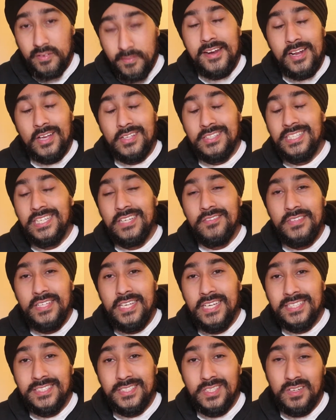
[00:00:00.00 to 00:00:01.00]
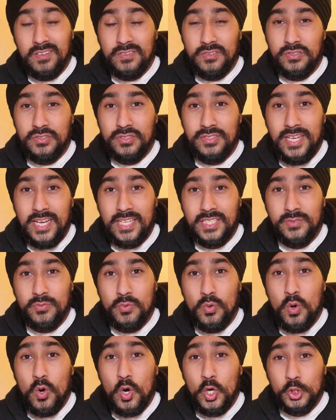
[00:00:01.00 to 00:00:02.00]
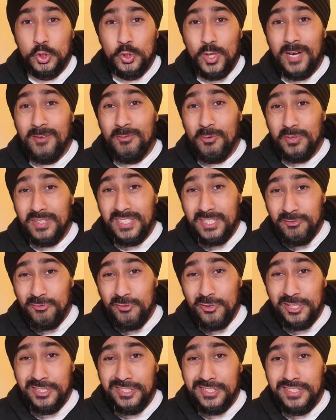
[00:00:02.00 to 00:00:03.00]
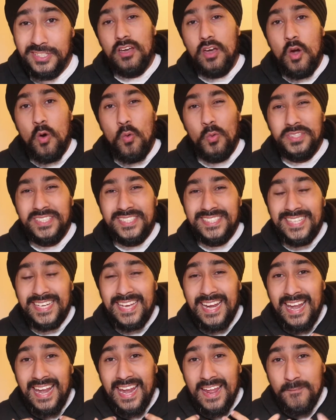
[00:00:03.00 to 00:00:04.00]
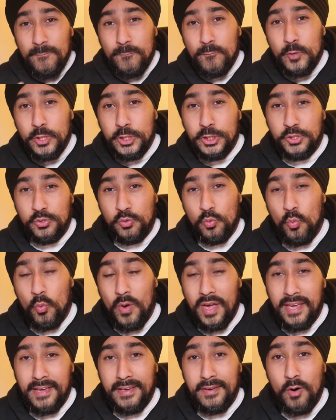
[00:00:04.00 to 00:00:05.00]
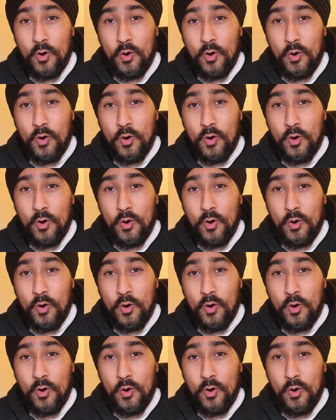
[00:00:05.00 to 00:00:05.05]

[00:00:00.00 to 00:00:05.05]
Now, CFD itself stands for Contract for Difference, which is a leveraged way